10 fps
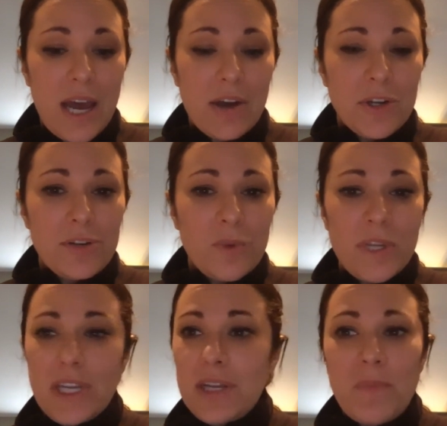How can
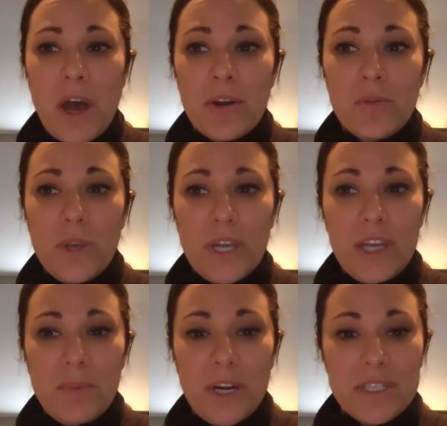we
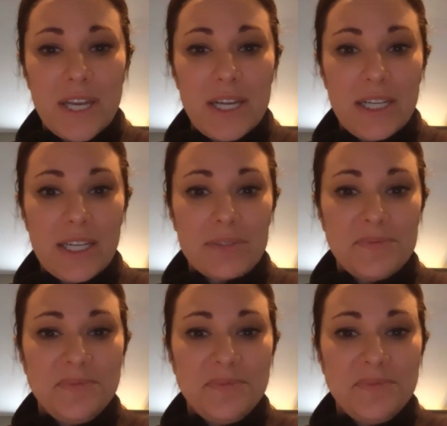keep our sanity?